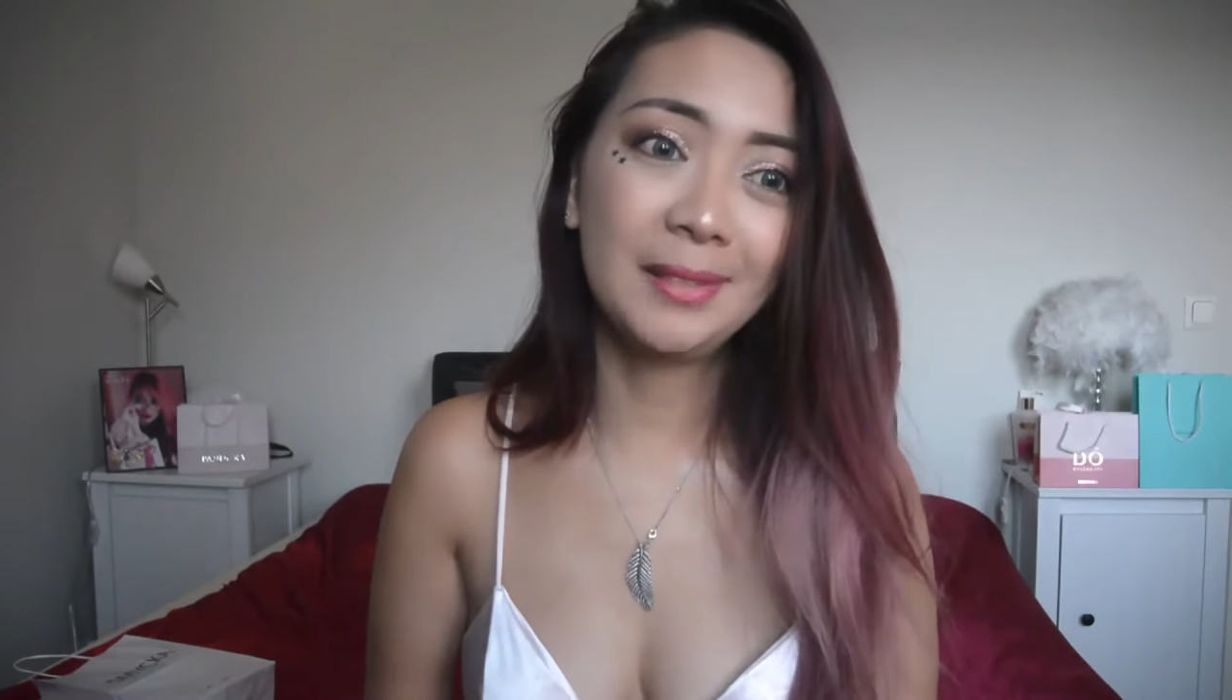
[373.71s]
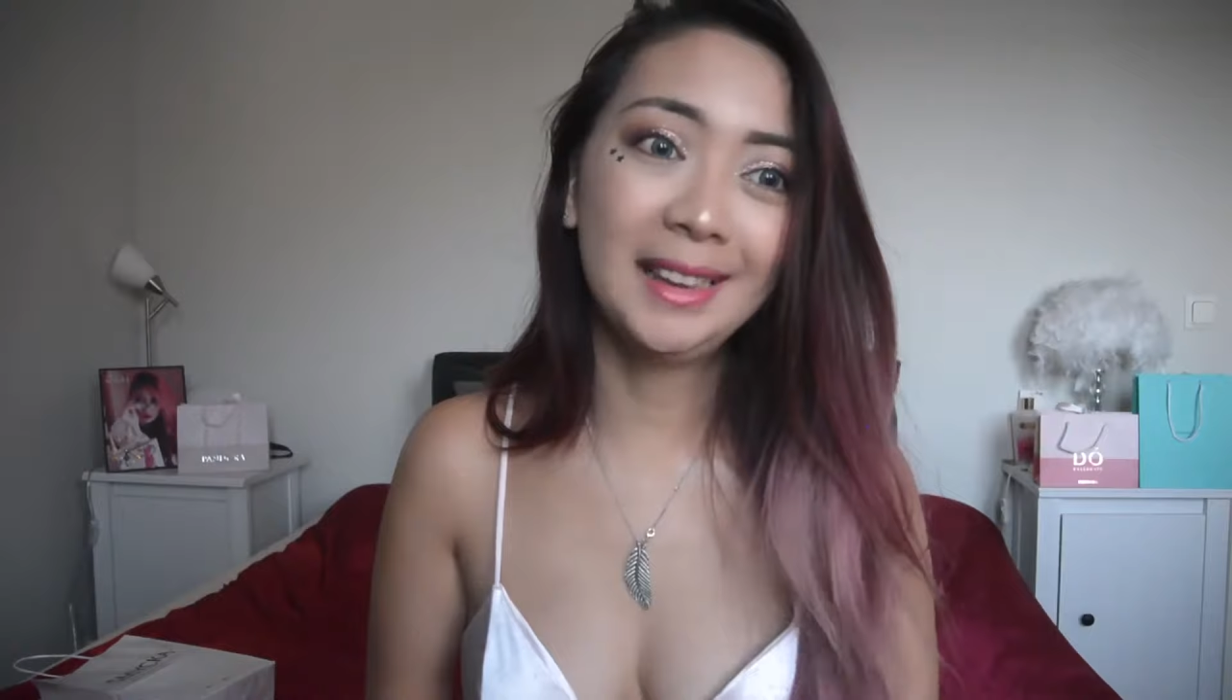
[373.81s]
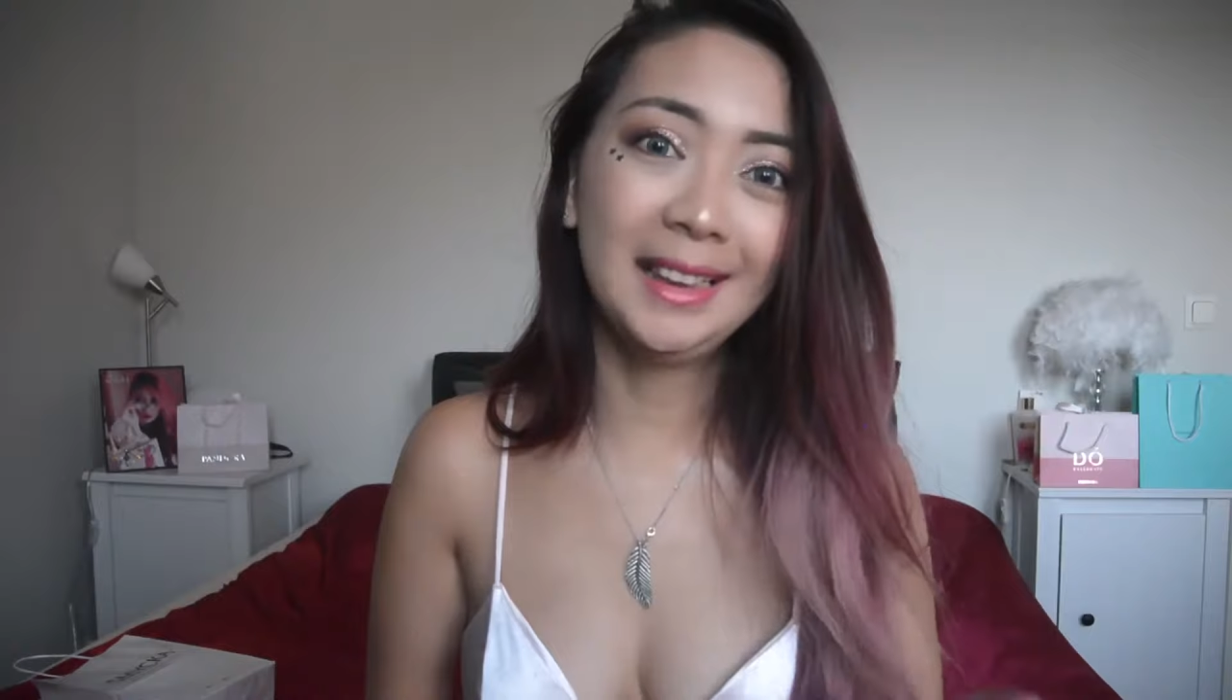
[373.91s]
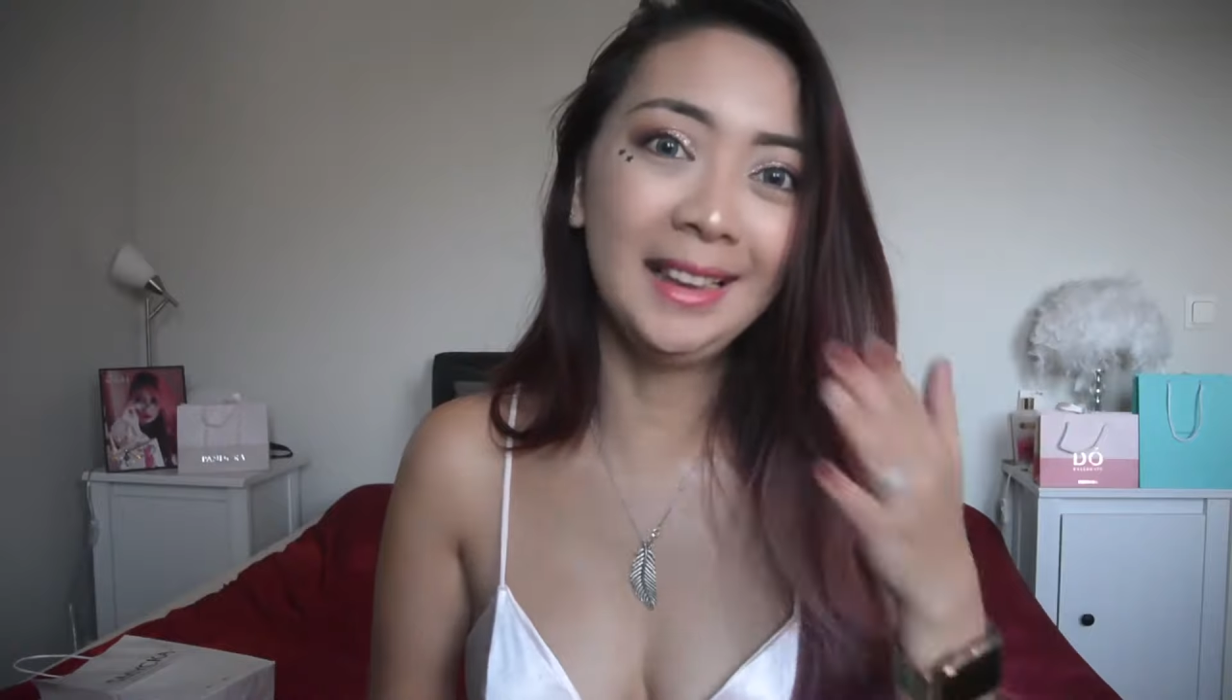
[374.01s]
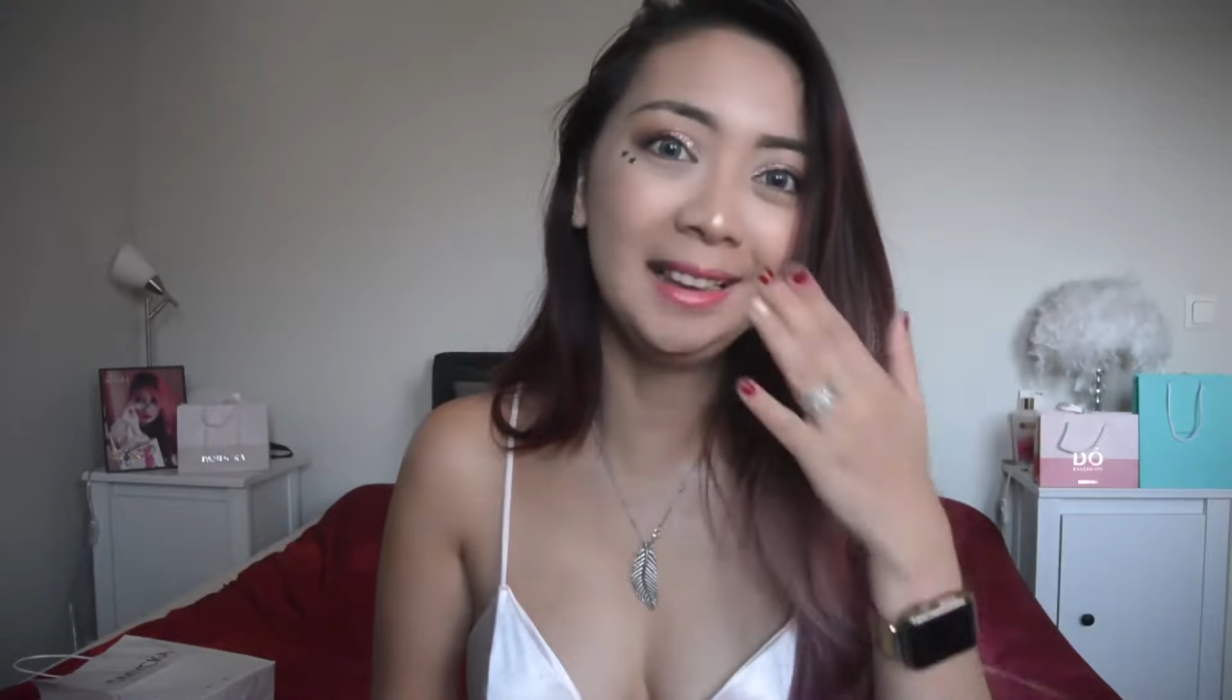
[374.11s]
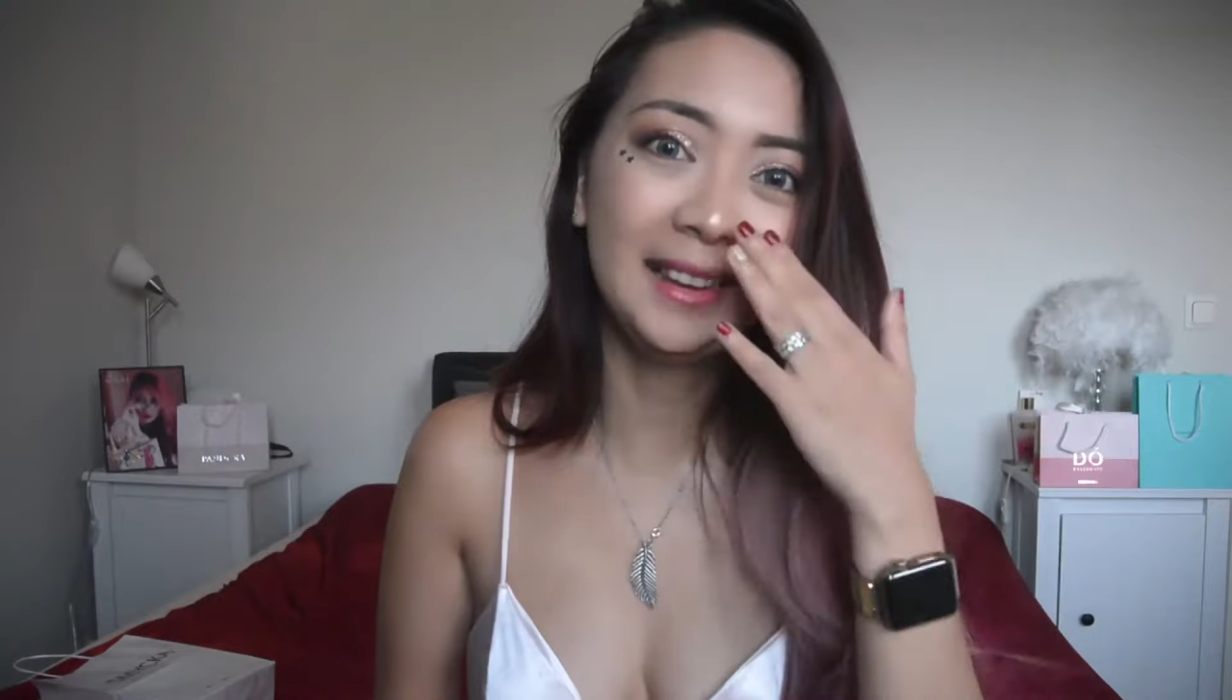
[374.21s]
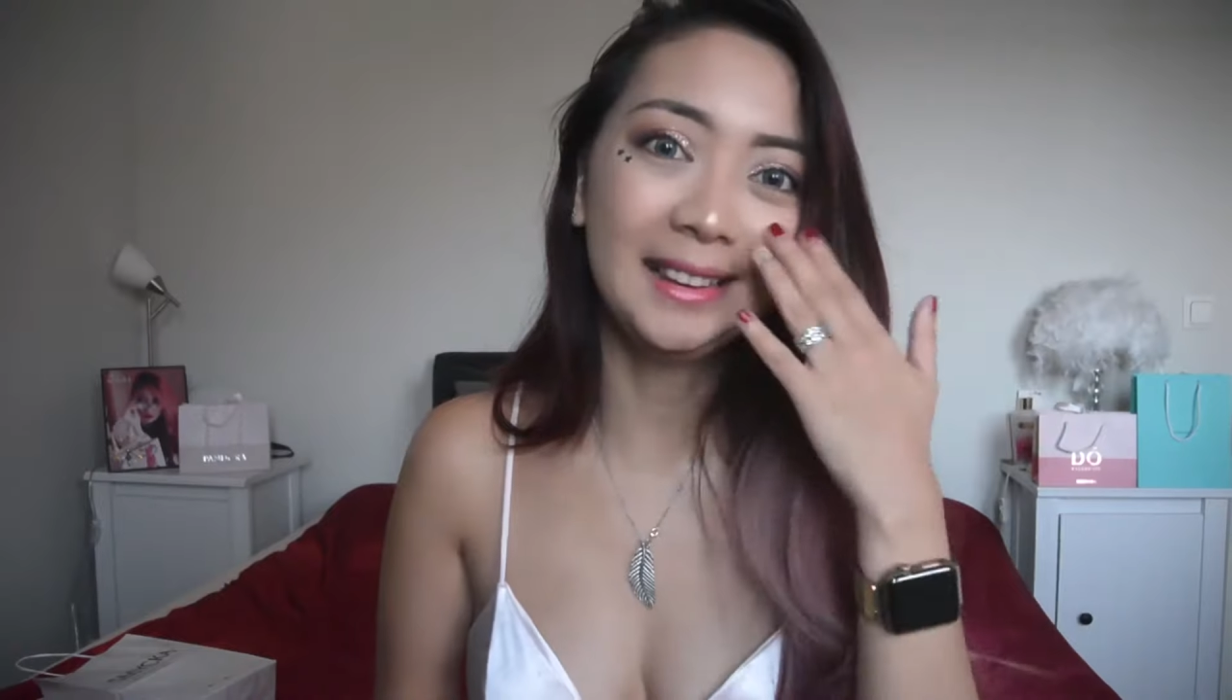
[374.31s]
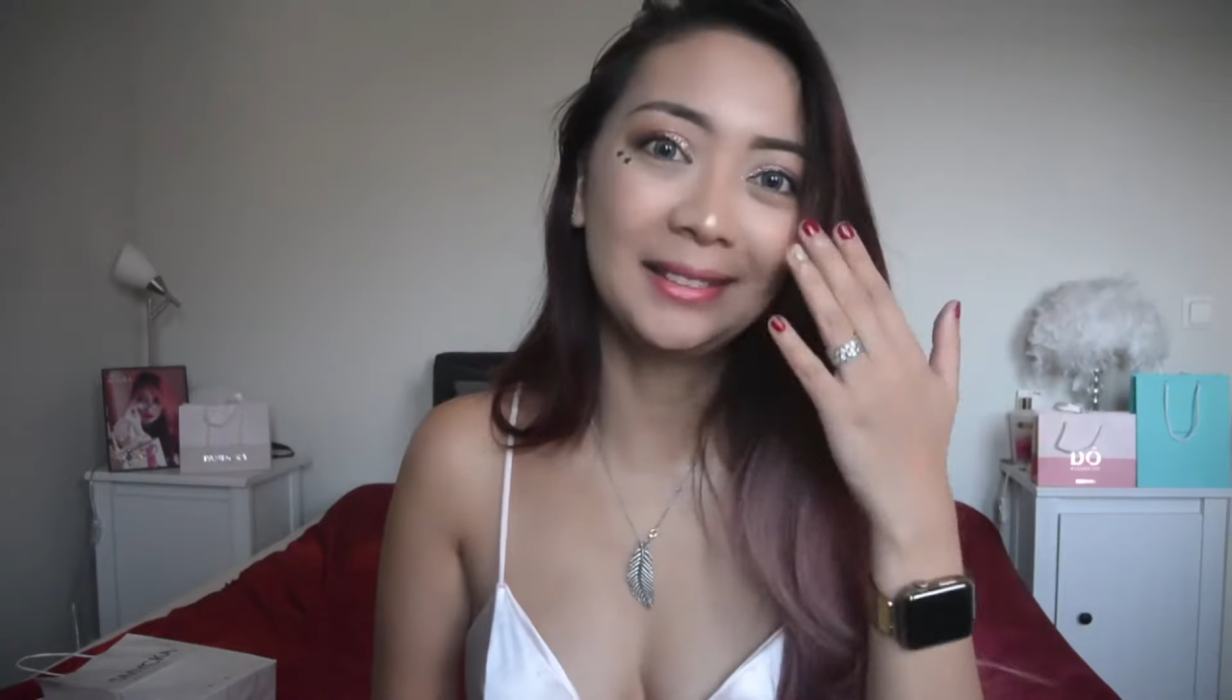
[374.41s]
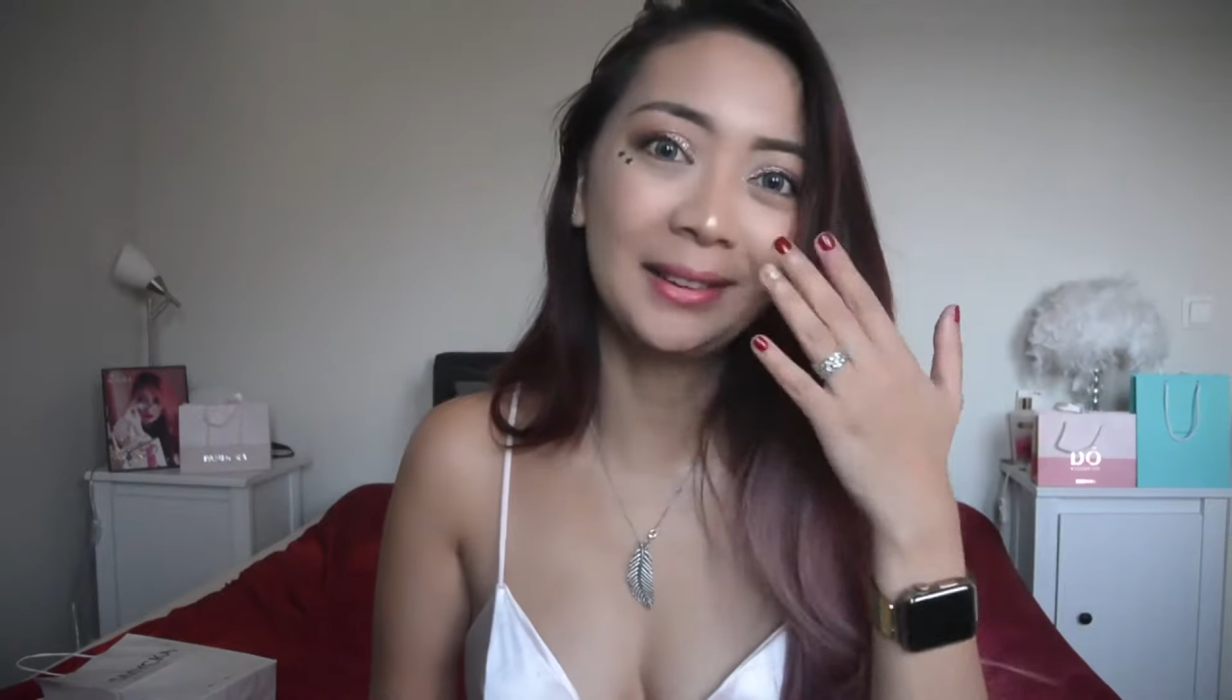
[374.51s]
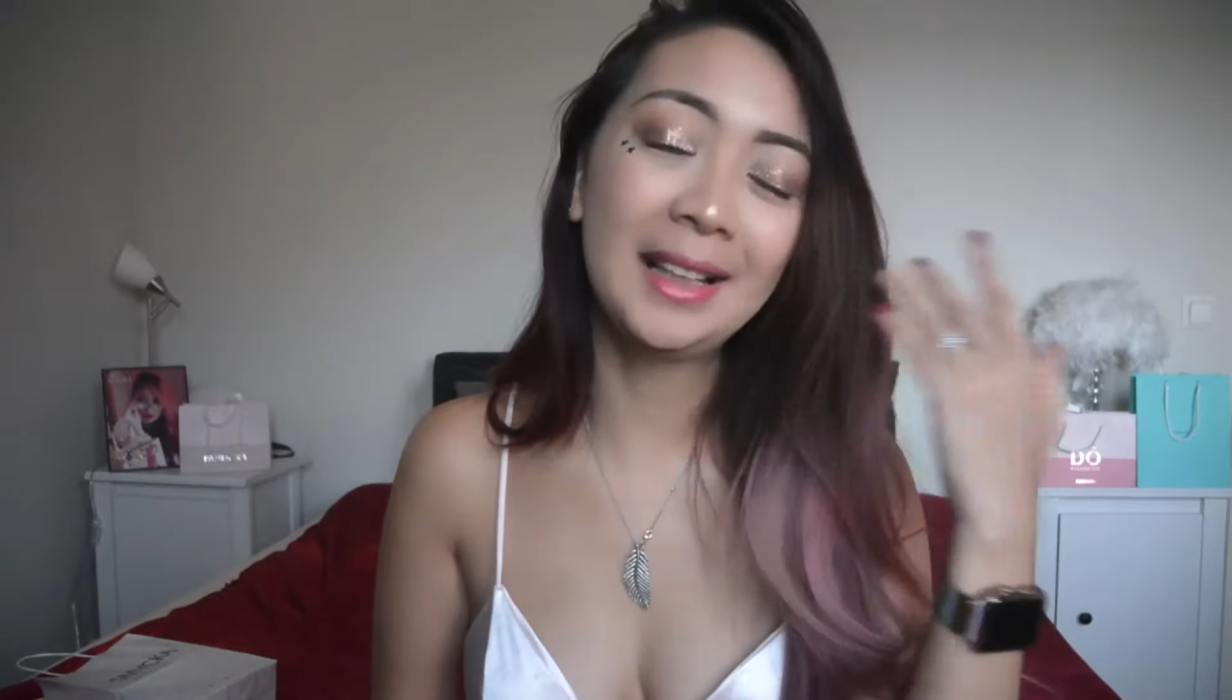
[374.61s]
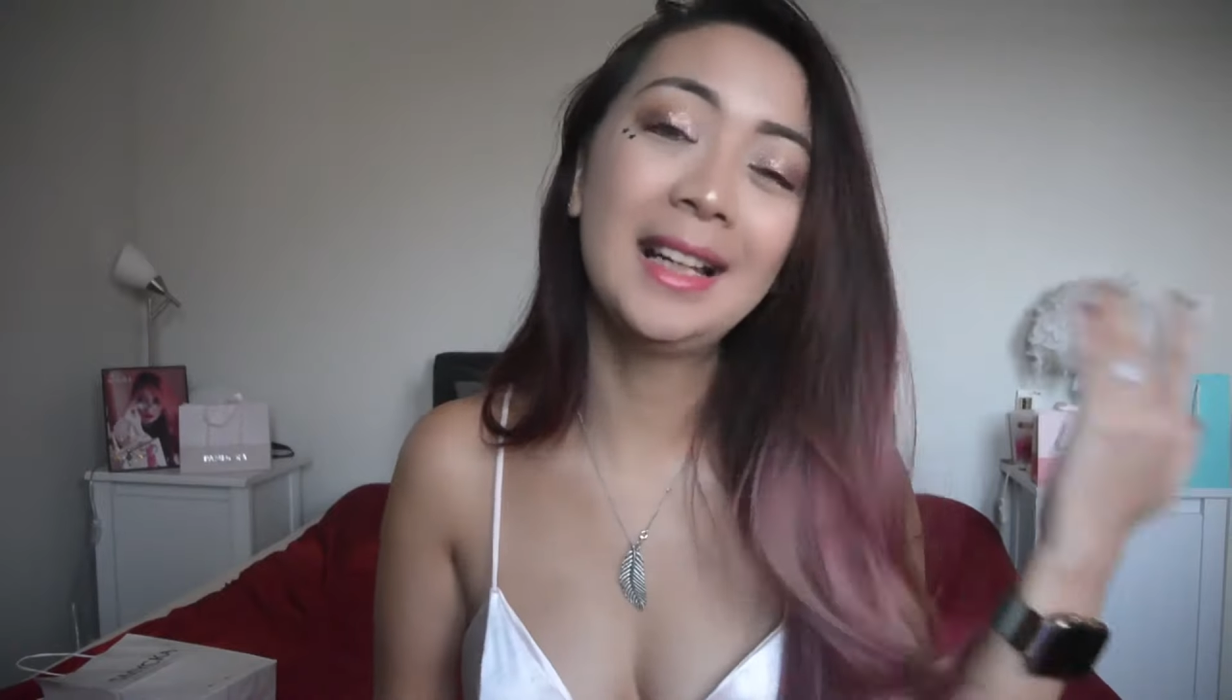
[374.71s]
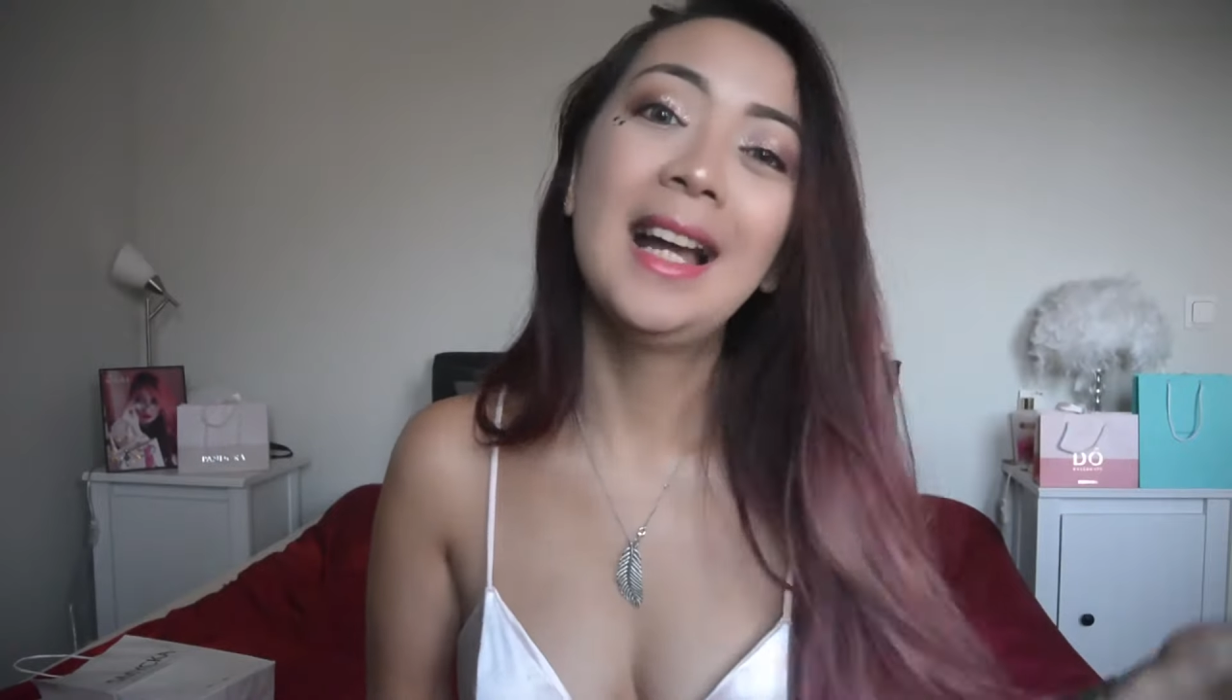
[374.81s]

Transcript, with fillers: I'm gonna cry.